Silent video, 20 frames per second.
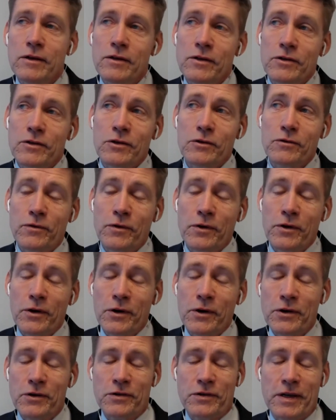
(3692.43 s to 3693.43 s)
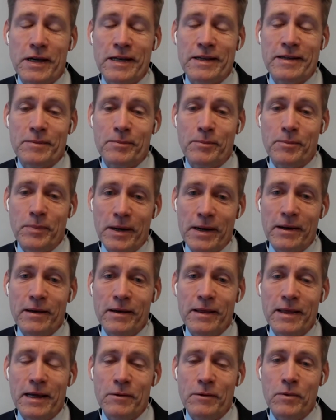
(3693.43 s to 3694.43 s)
So for us, it's
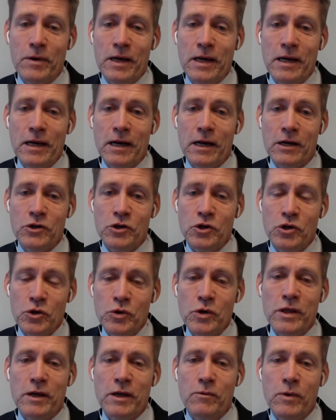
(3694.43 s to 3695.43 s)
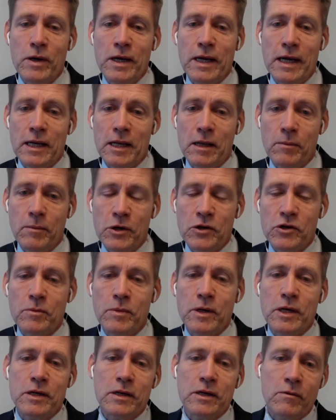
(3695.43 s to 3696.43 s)
better that we are sure that we get the
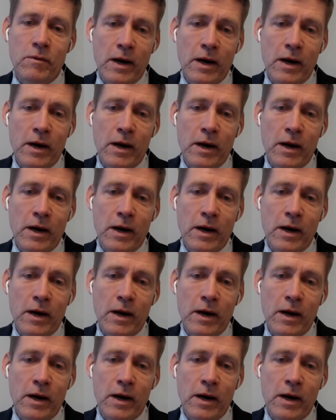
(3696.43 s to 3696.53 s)
measurement,